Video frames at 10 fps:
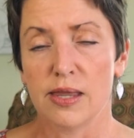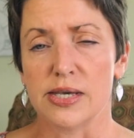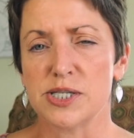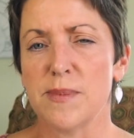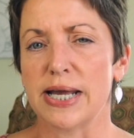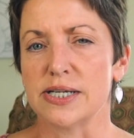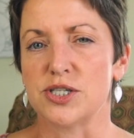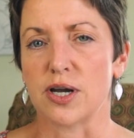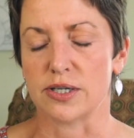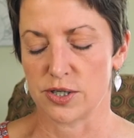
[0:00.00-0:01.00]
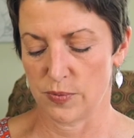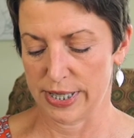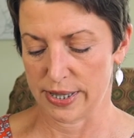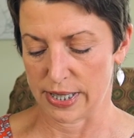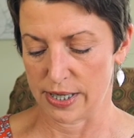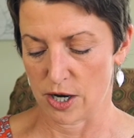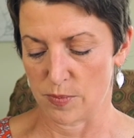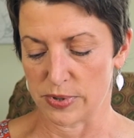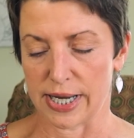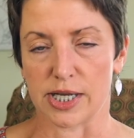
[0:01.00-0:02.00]
This made us start to rethink our
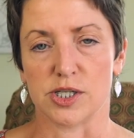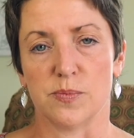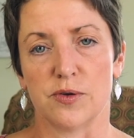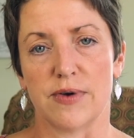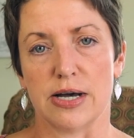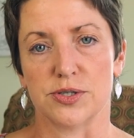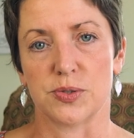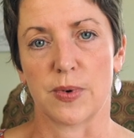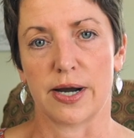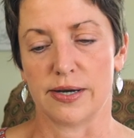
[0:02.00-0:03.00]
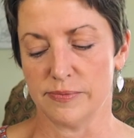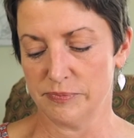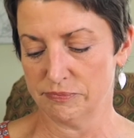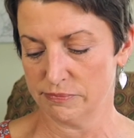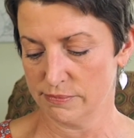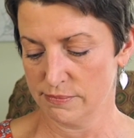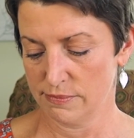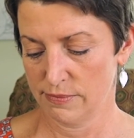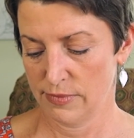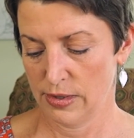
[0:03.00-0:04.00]
plan to move elsewhere.
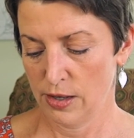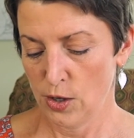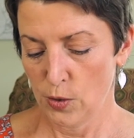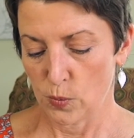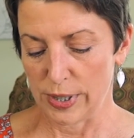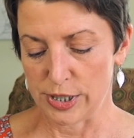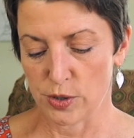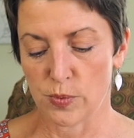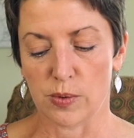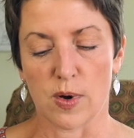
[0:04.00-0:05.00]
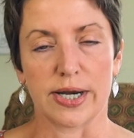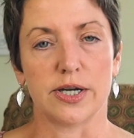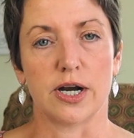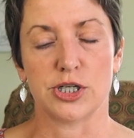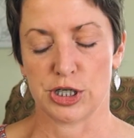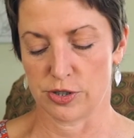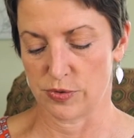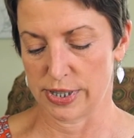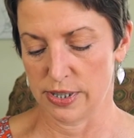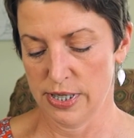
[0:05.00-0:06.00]
We knew we wanted our
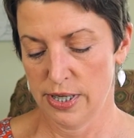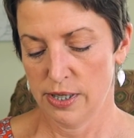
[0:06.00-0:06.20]
children